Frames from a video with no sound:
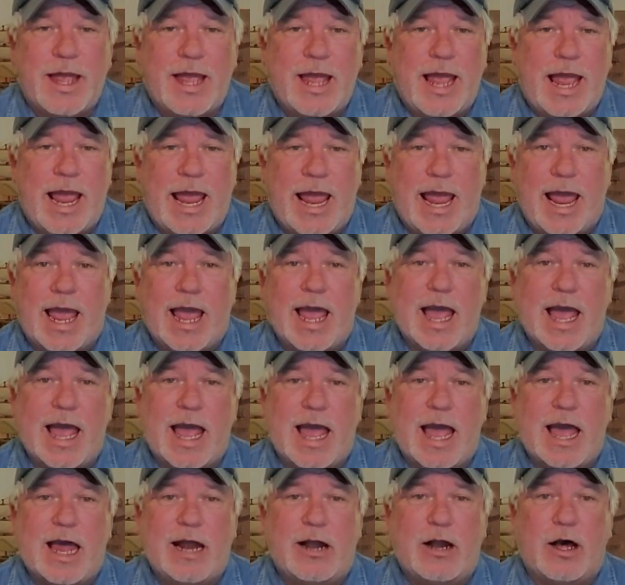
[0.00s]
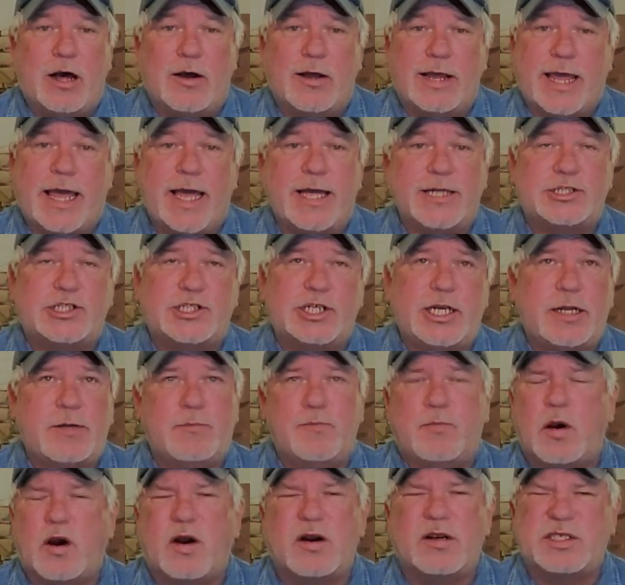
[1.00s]
And I'll catch you in
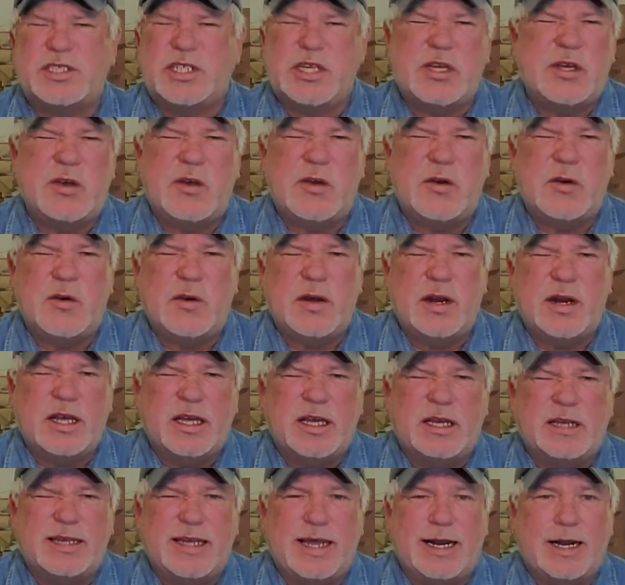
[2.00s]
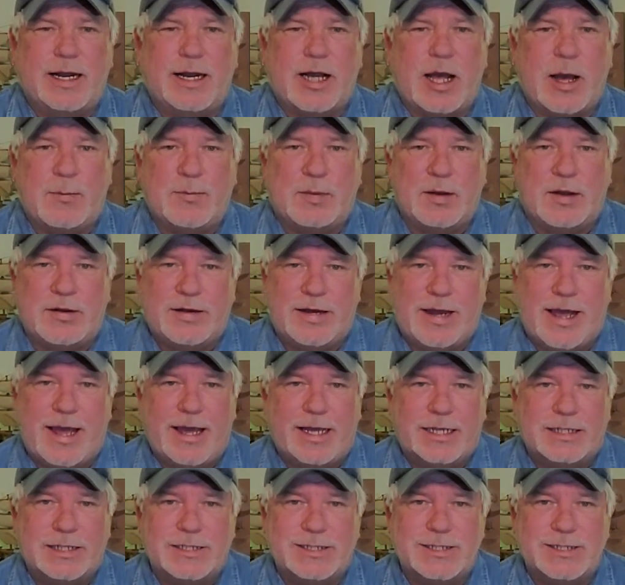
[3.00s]
part 2 in a couple of
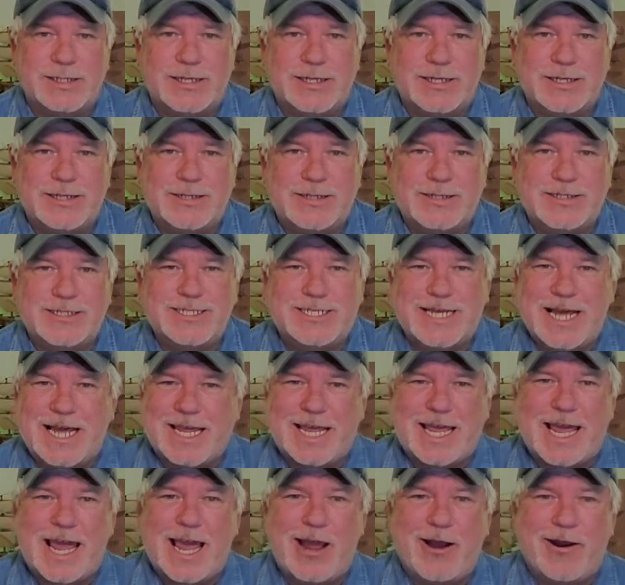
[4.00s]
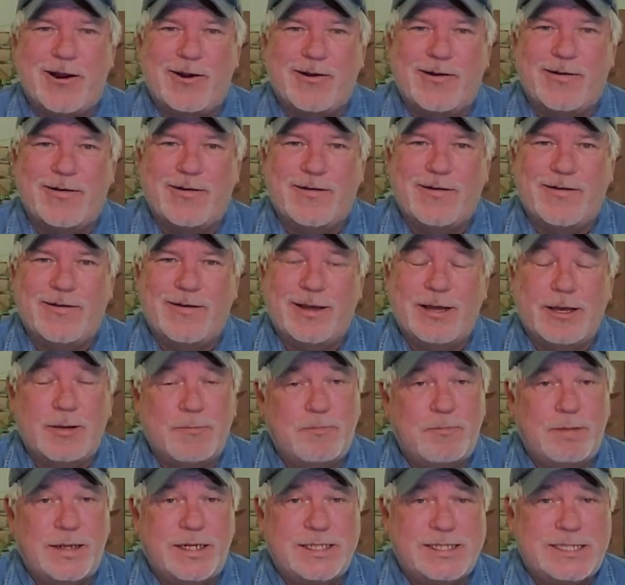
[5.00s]
days. Take care.
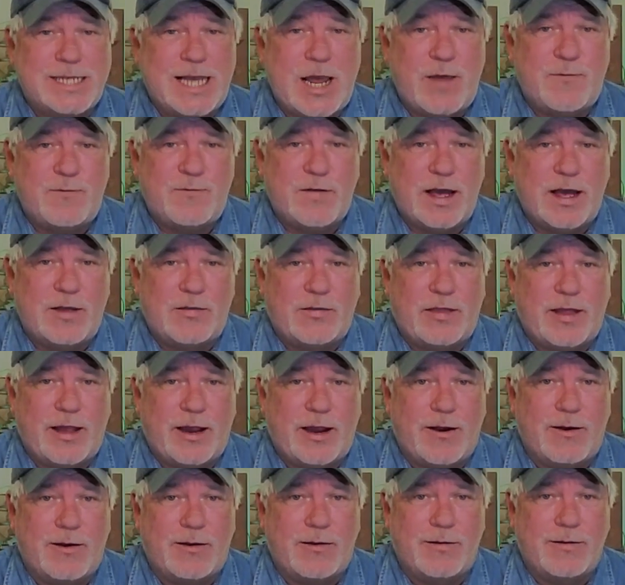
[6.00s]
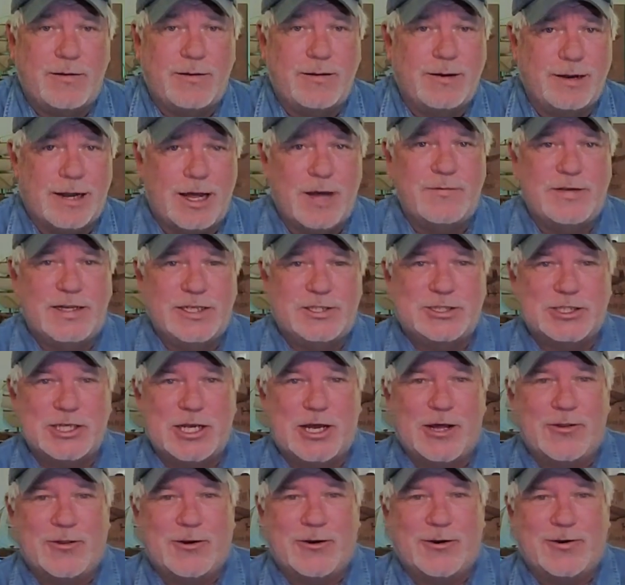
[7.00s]
Be safe out there. Love each
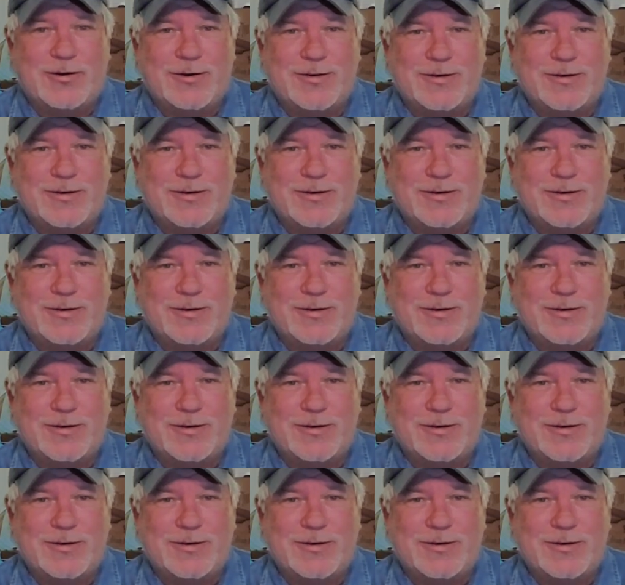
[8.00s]
other.